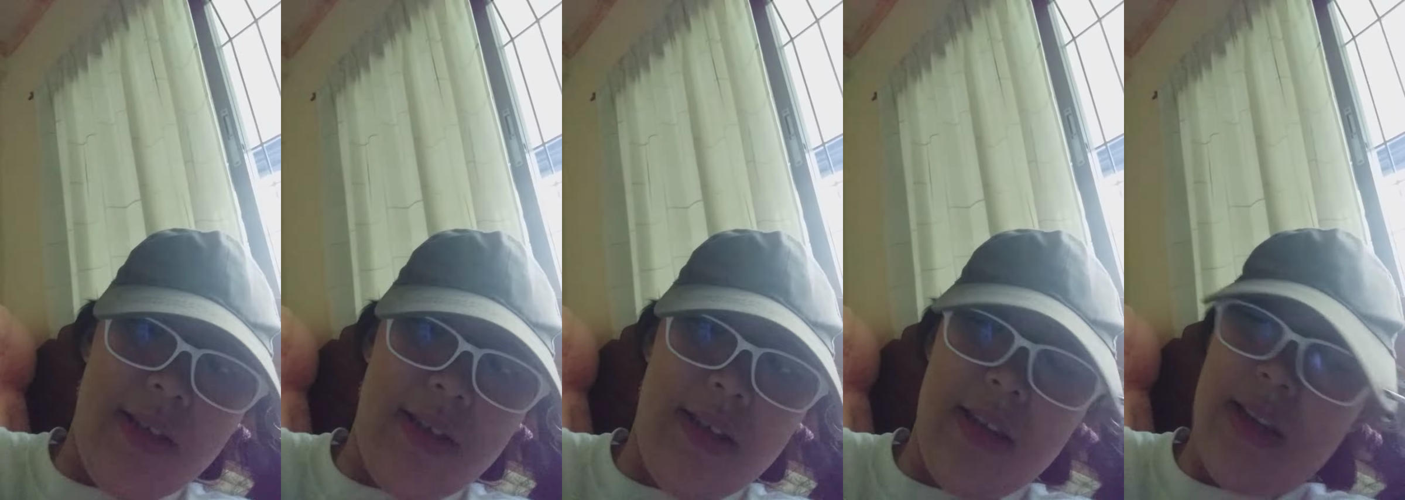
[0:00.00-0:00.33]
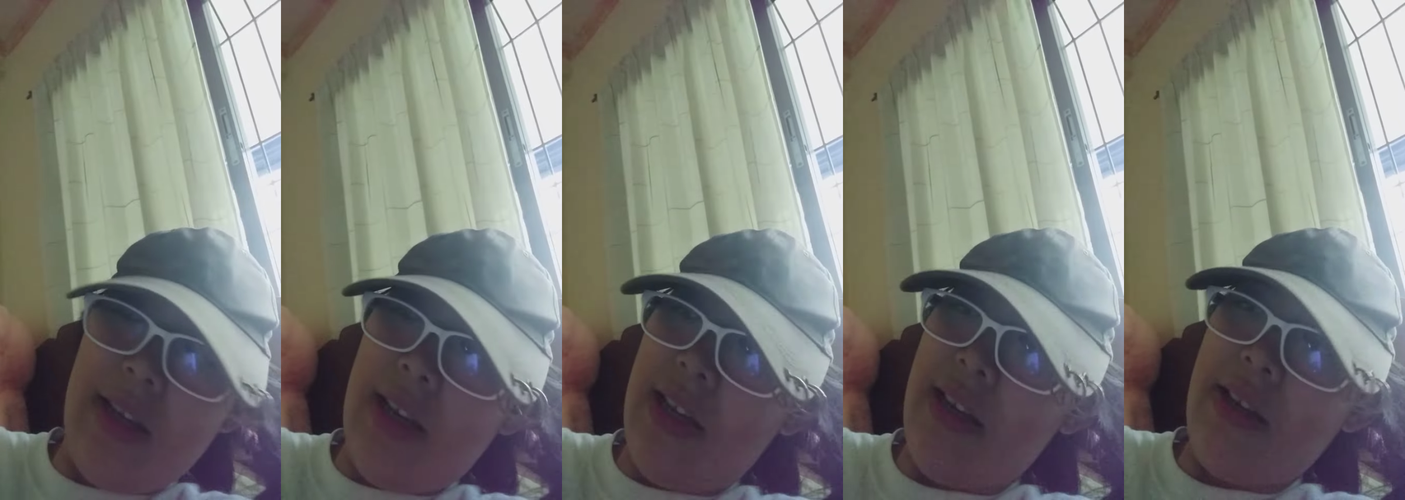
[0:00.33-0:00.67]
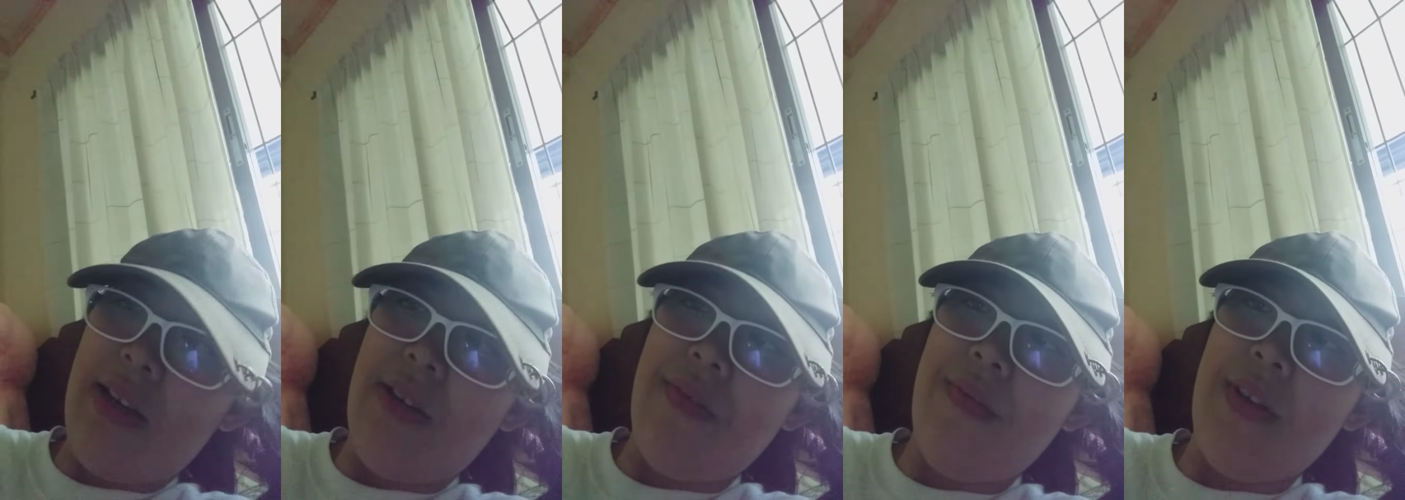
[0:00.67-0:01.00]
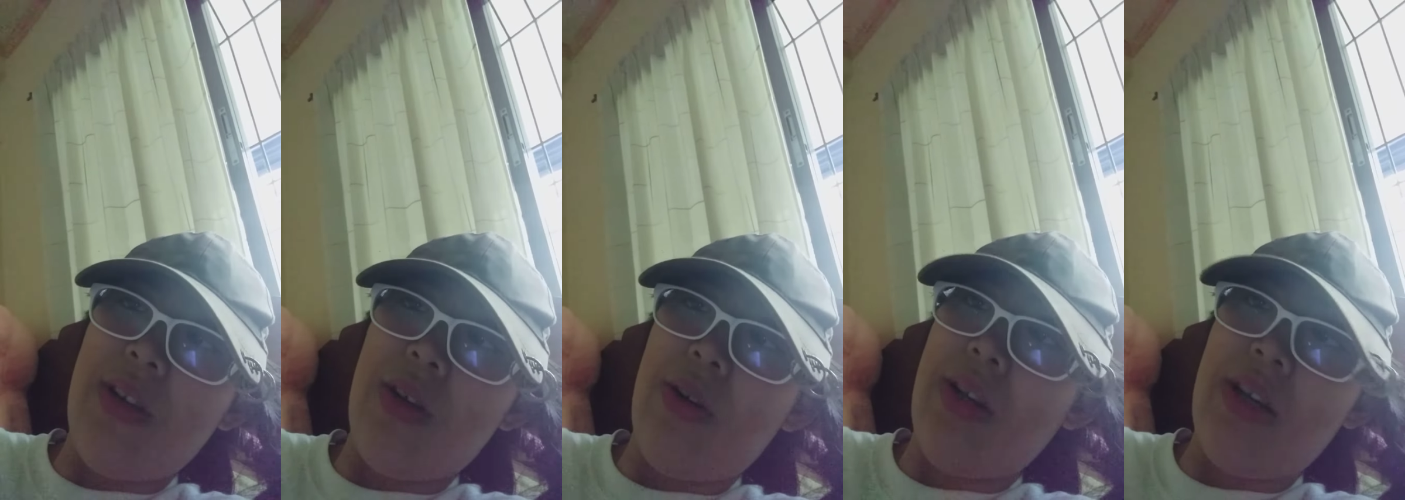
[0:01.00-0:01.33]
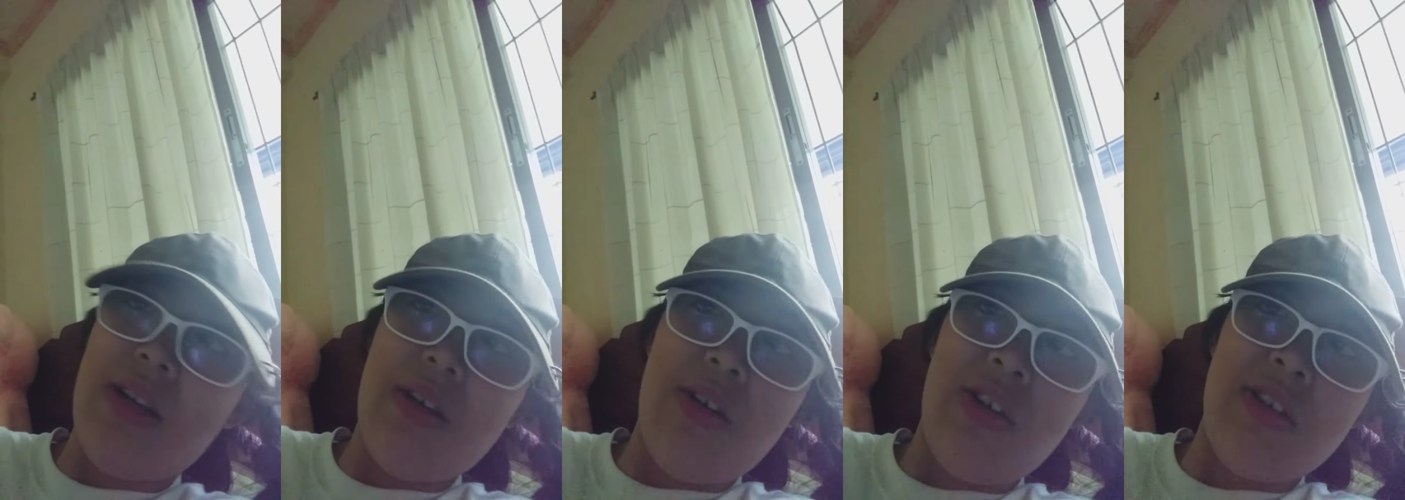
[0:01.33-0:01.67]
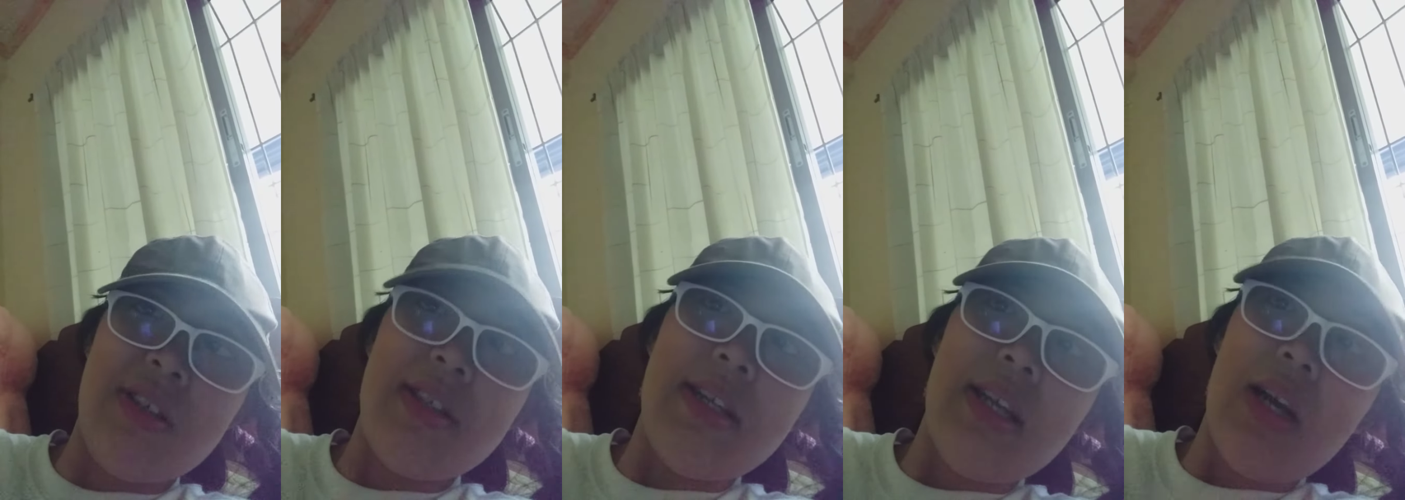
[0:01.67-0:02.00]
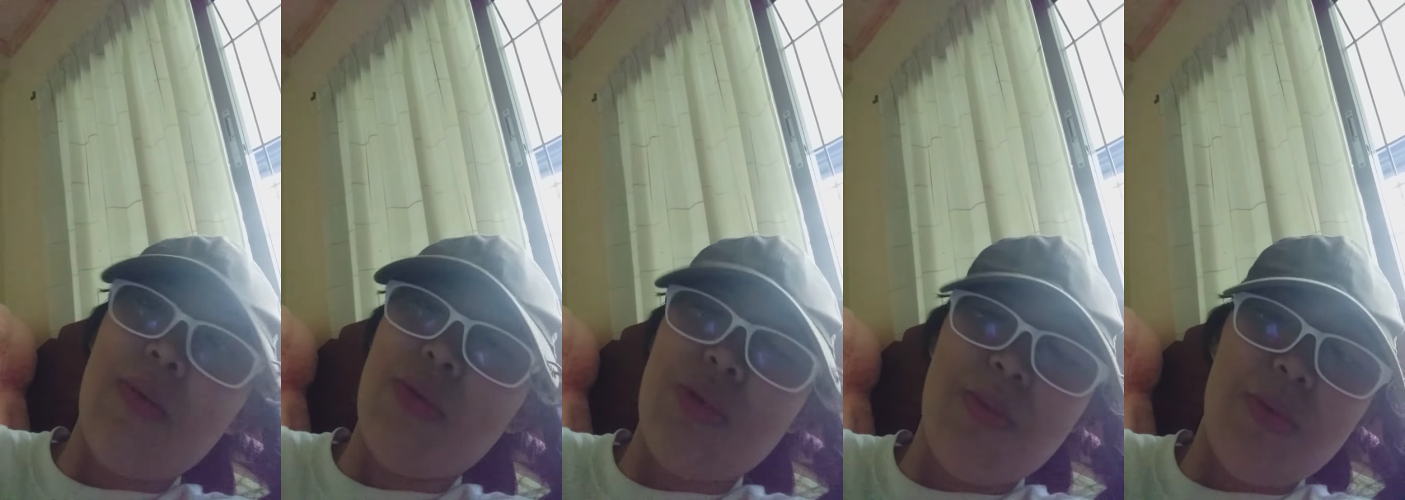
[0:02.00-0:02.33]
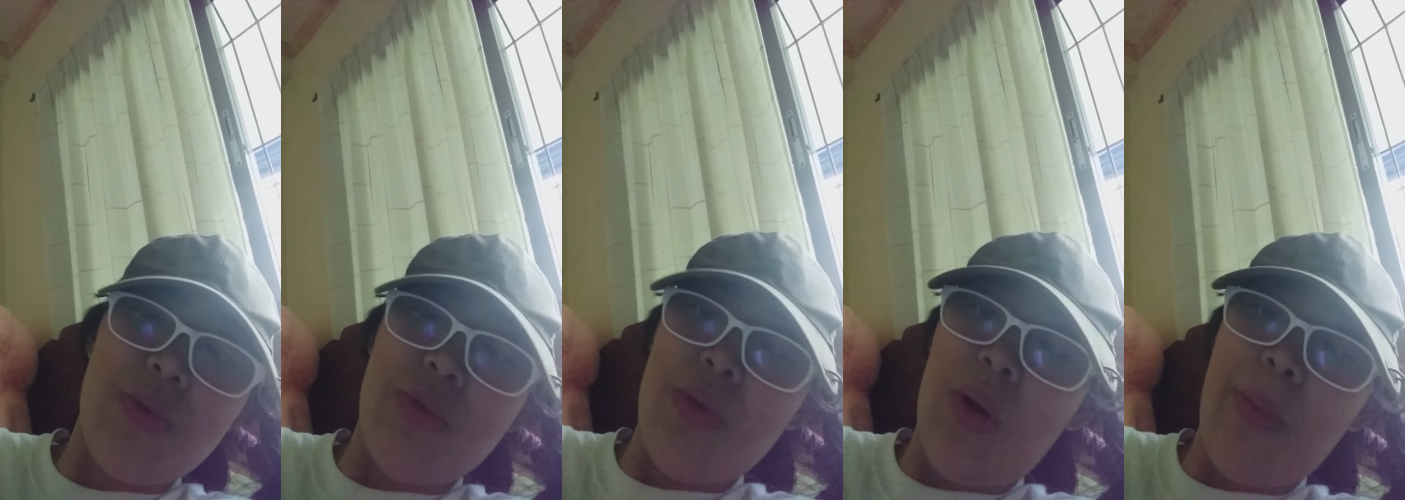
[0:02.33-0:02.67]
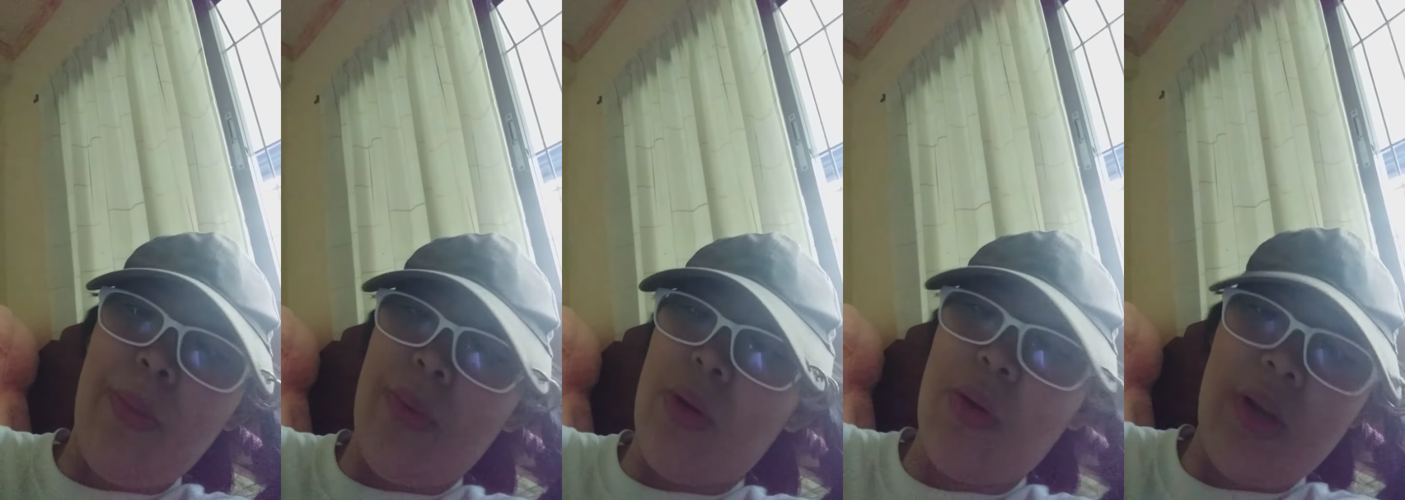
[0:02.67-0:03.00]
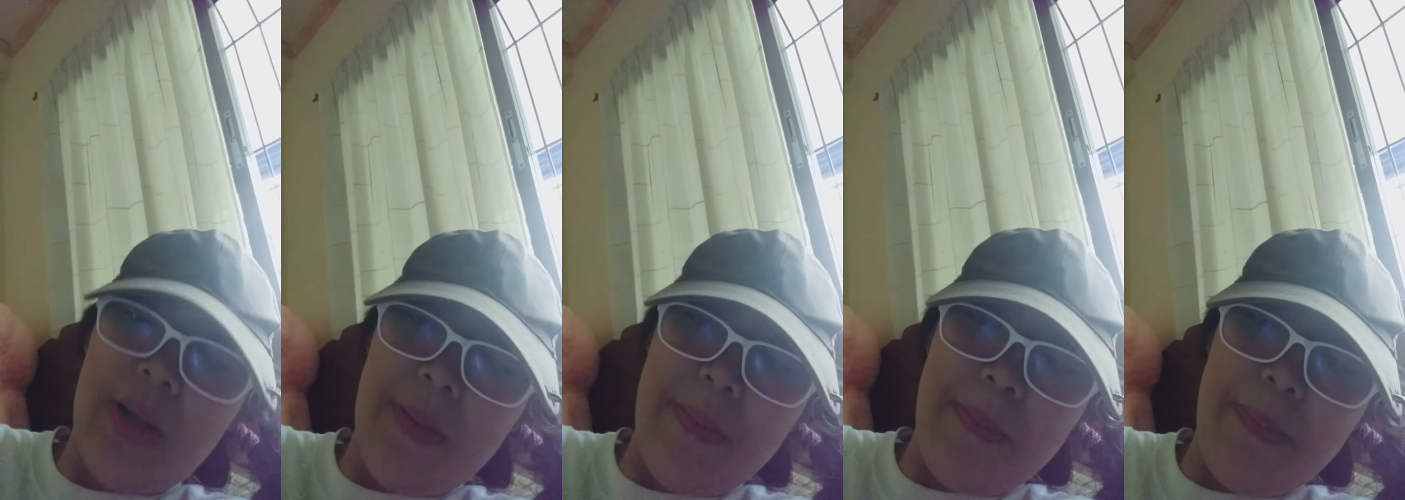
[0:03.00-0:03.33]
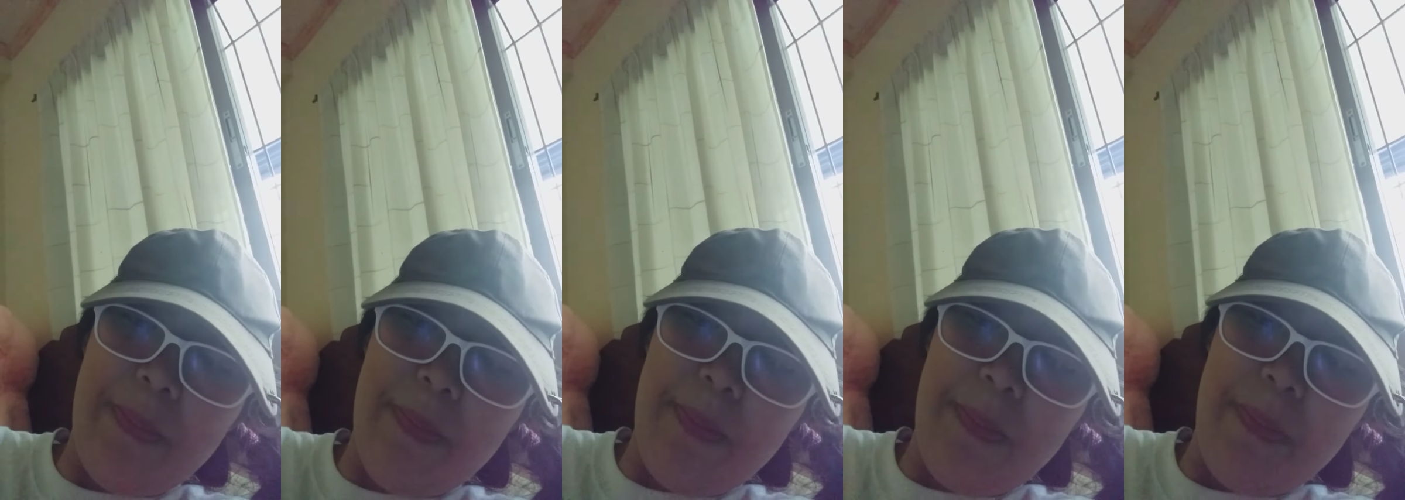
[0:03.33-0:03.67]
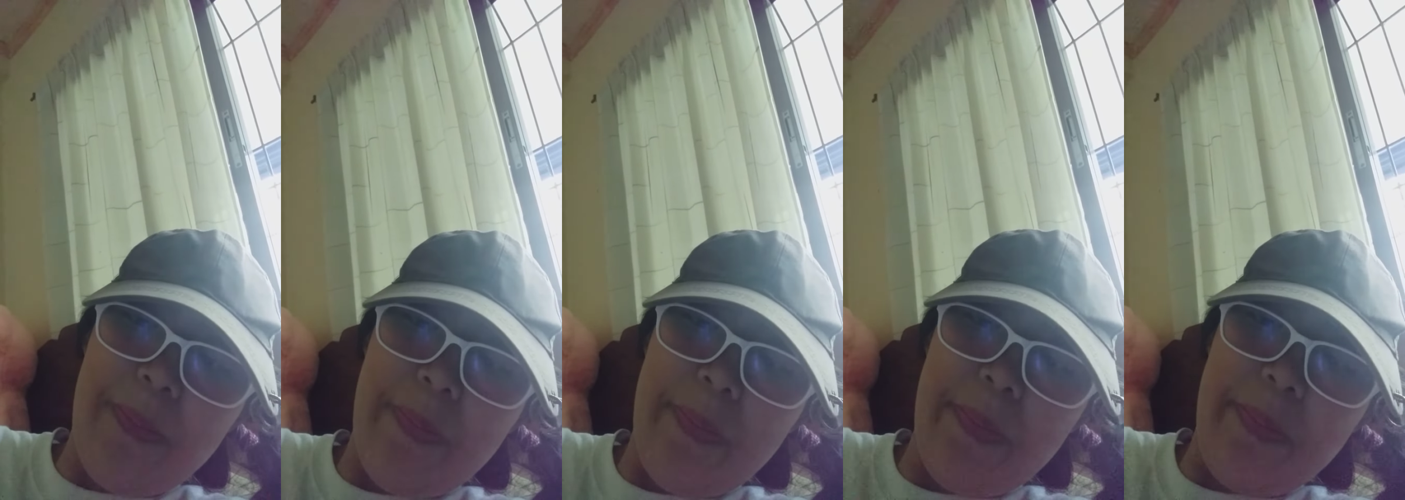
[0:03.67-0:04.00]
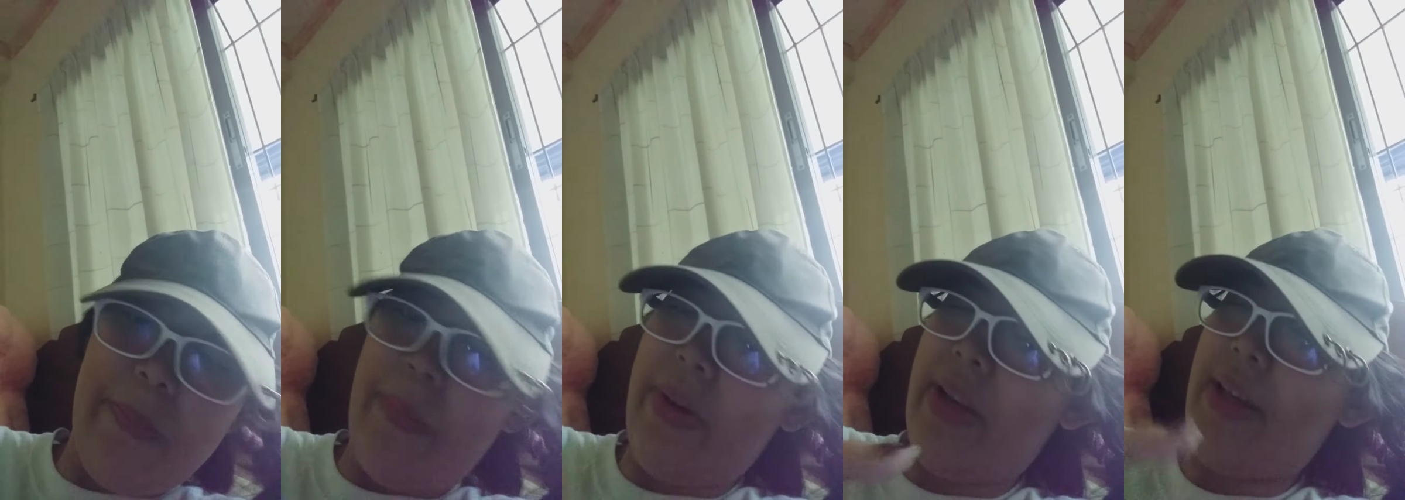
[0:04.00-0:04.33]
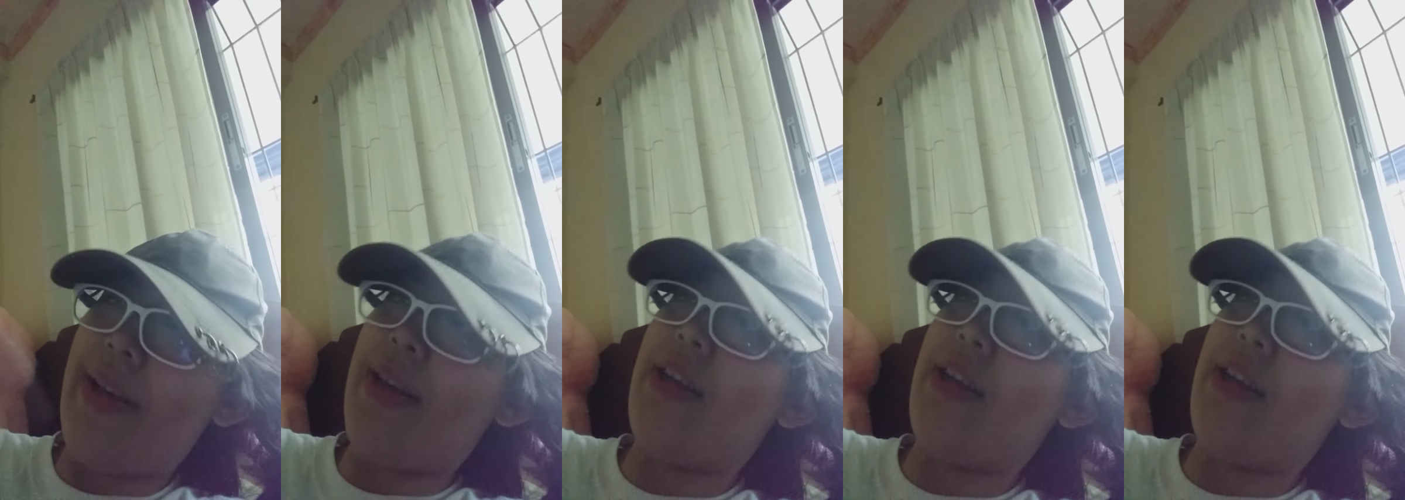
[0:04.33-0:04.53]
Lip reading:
(no speaker visible)